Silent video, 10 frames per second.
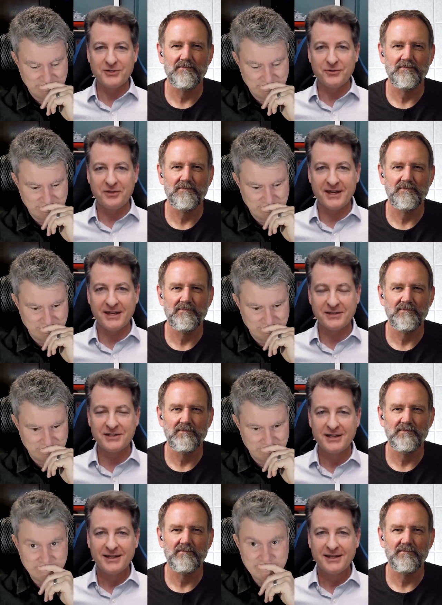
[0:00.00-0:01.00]
Speaker 1: two
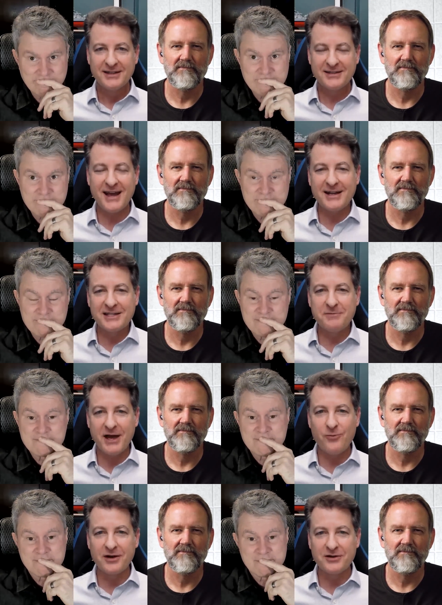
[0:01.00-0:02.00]
things. Scott, it's
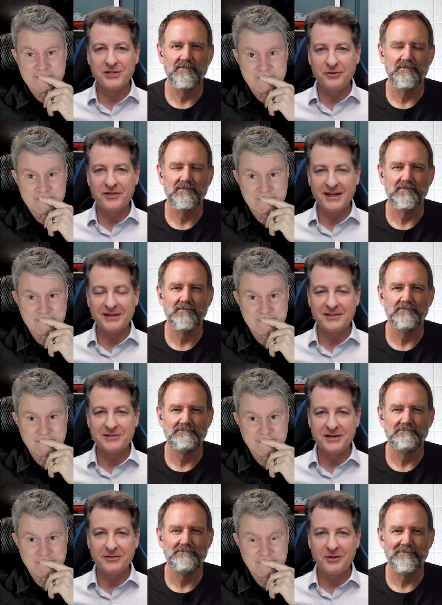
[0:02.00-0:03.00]
about one or two things,
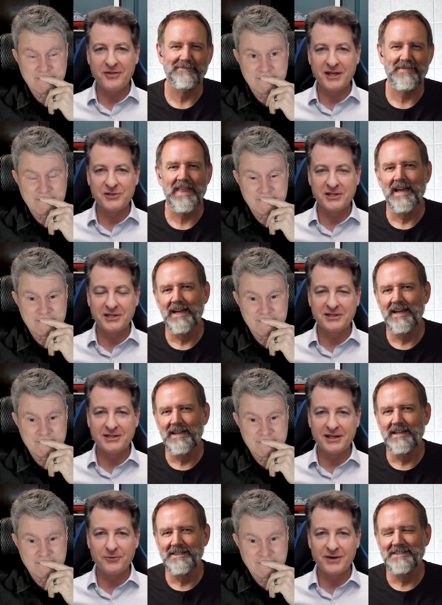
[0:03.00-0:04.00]
isn't it? The things
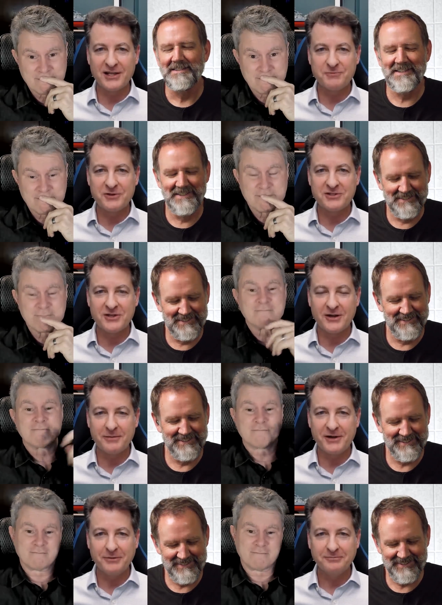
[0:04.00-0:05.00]
that uh, we're not supposed to
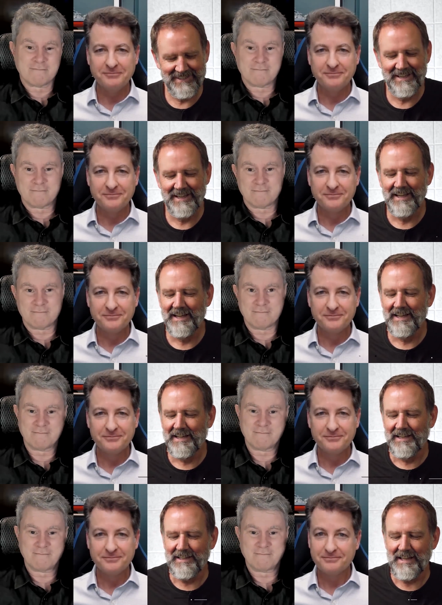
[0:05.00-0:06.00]
talk about.
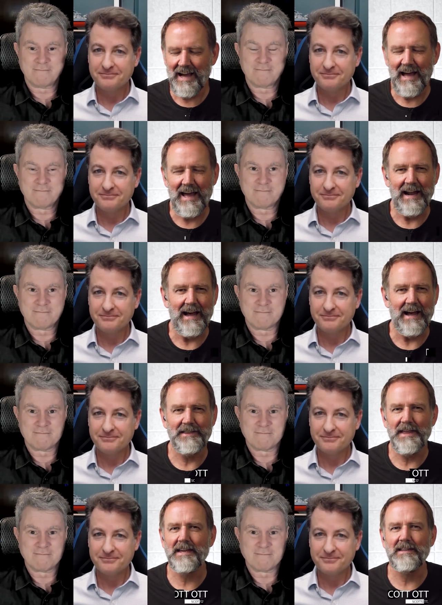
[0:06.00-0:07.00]
Speaker 2: Yeah, and I
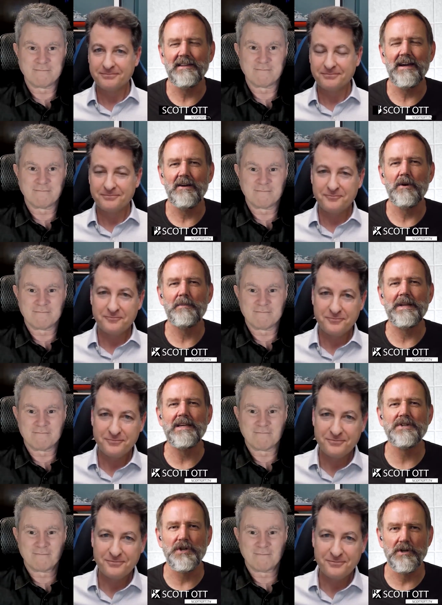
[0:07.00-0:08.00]
think that it would have been
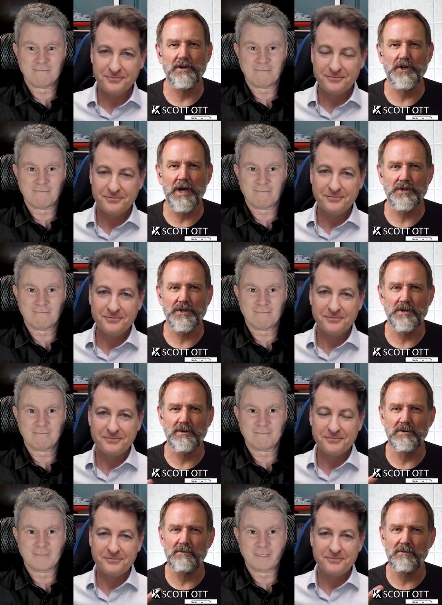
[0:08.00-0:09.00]
easier just
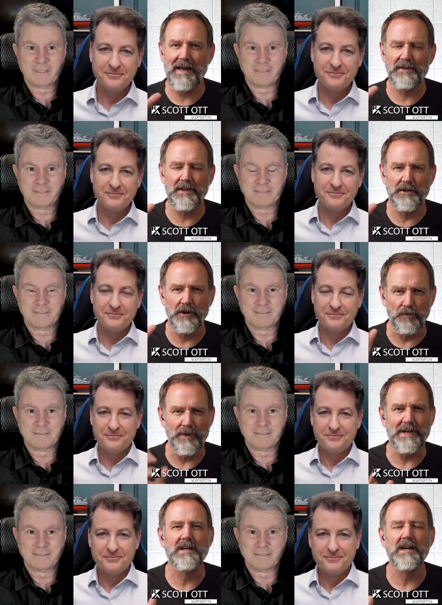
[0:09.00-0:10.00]
to, rather than to
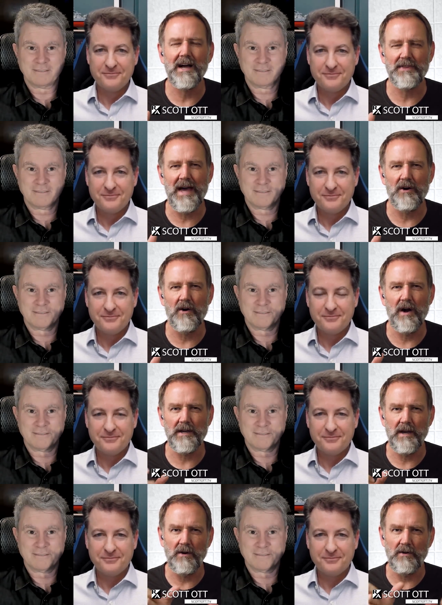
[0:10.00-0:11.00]
recut that
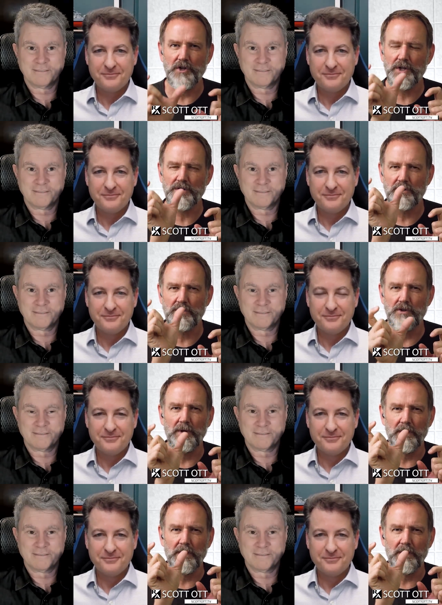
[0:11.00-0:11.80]
audio, just to do a